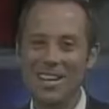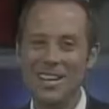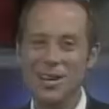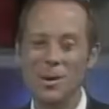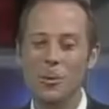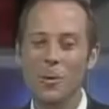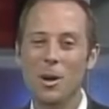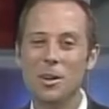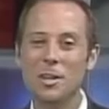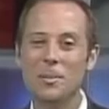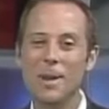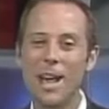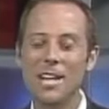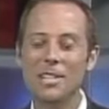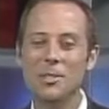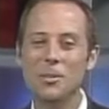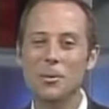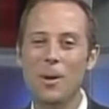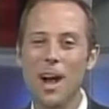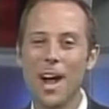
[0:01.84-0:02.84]
Welcome back
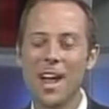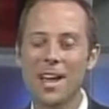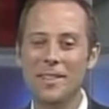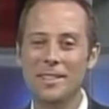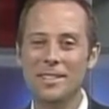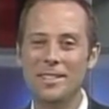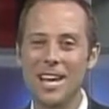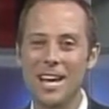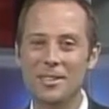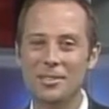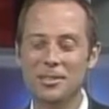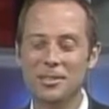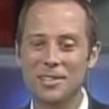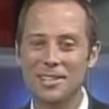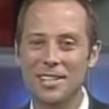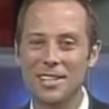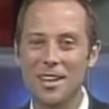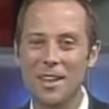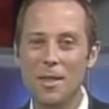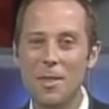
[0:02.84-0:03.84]
to Eye on the
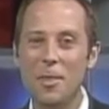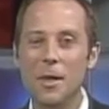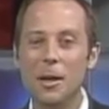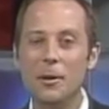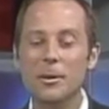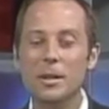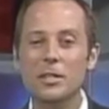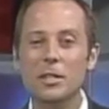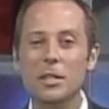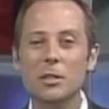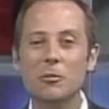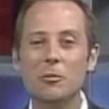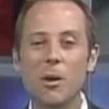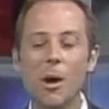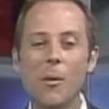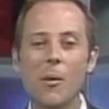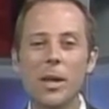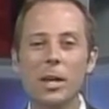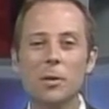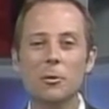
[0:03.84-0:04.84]
Desert. There is a
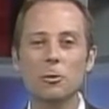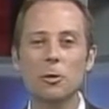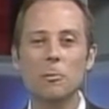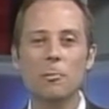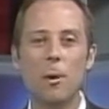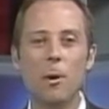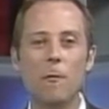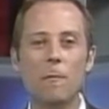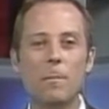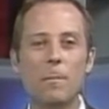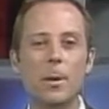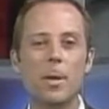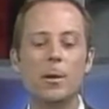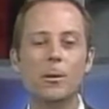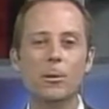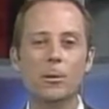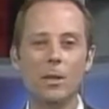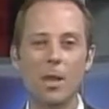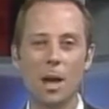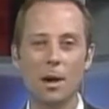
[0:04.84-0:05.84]
growing group of
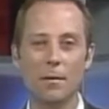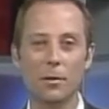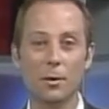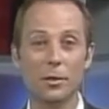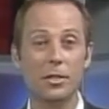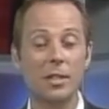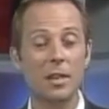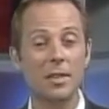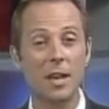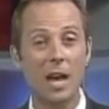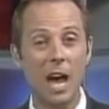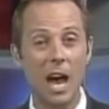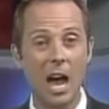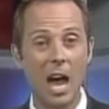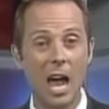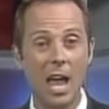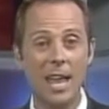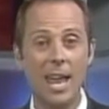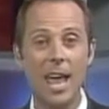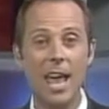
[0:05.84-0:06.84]
beer lovers in the
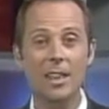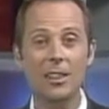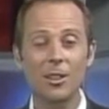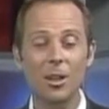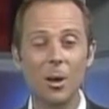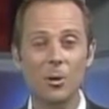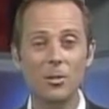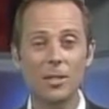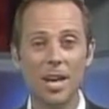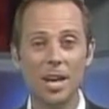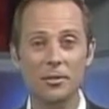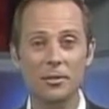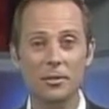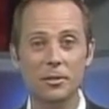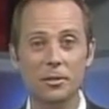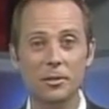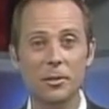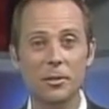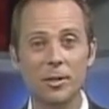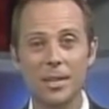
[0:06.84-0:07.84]
high and low
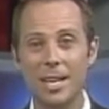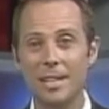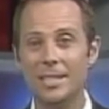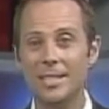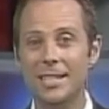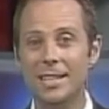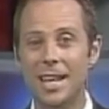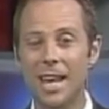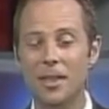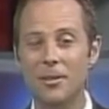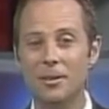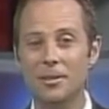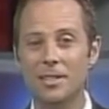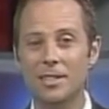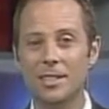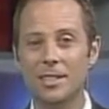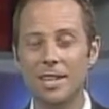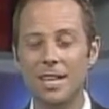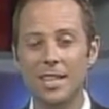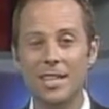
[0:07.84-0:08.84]
desert who get together
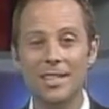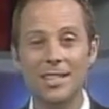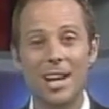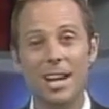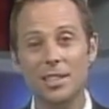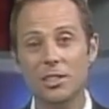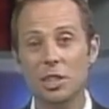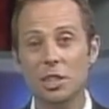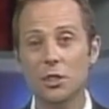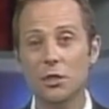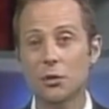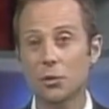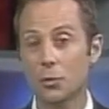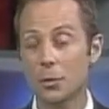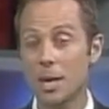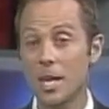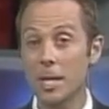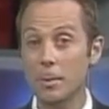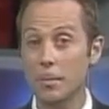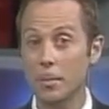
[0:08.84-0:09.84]
to not just
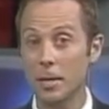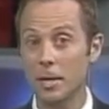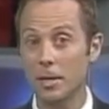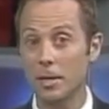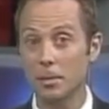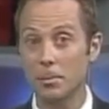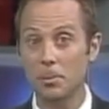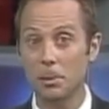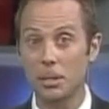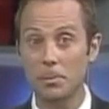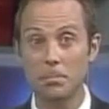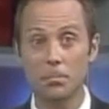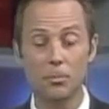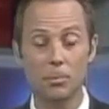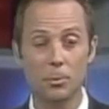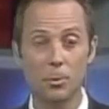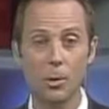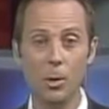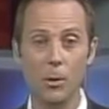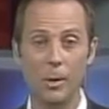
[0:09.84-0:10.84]
drink beer, but
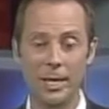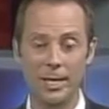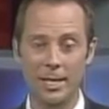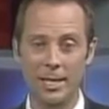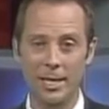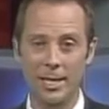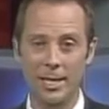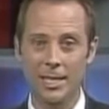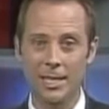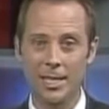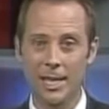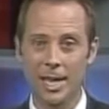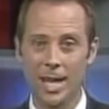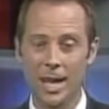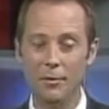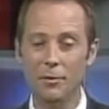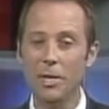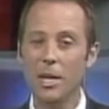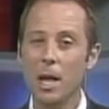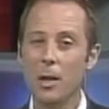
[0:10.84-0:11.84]
brew it.
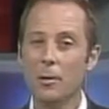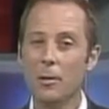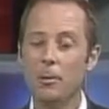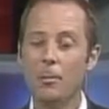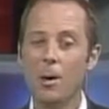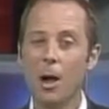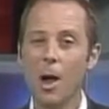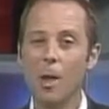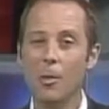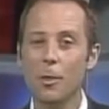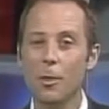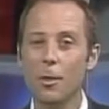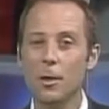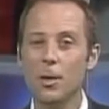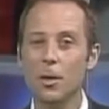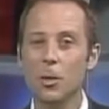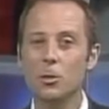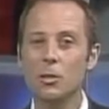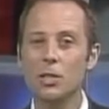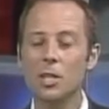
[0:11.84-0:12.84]
Every other month, the
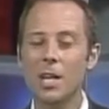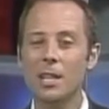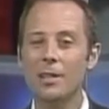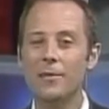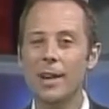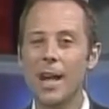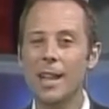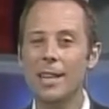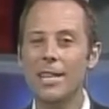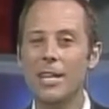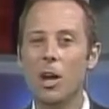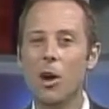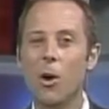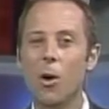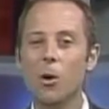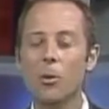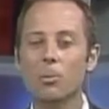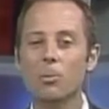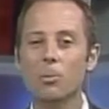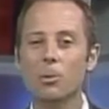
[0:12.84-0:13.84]
Coachella Valley
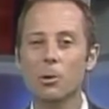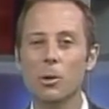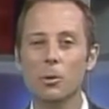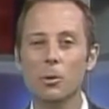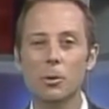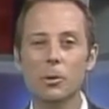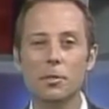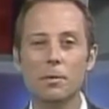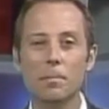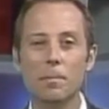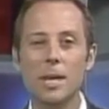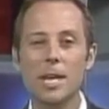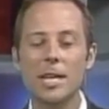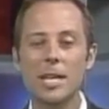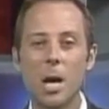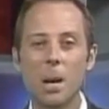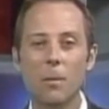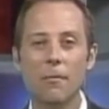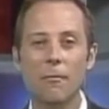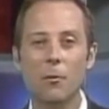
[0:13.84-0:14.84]
home brewers meet
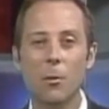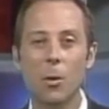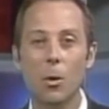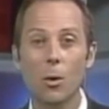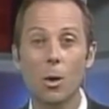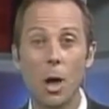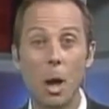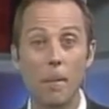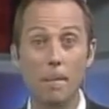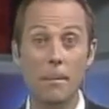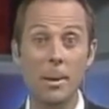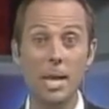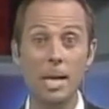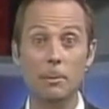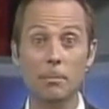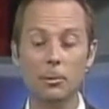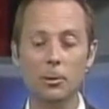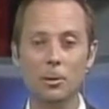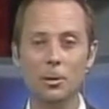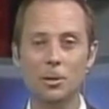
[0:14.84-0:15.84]
up for a
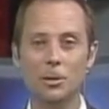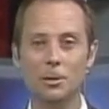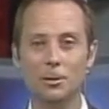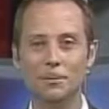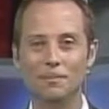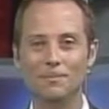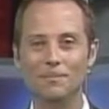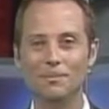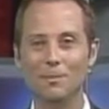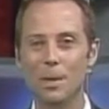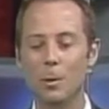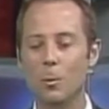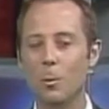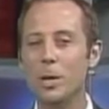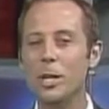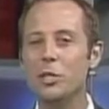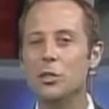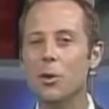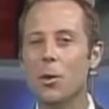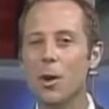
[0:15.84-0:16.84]
big brew.
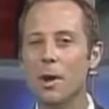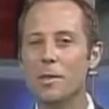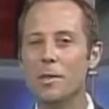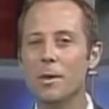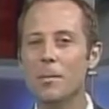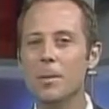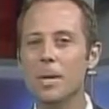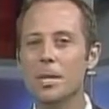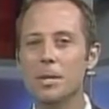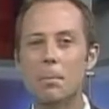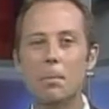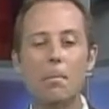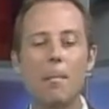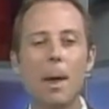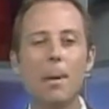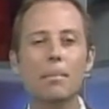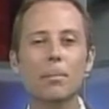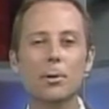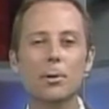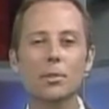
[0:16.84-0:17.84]
We join them in a
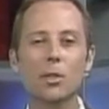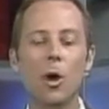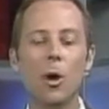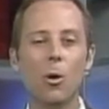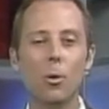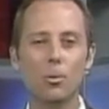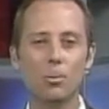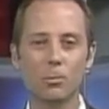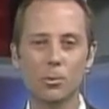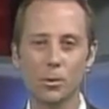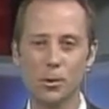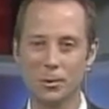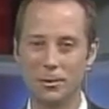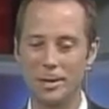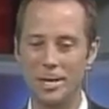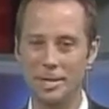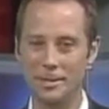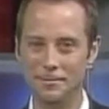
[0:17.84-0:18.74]
members' home brewery.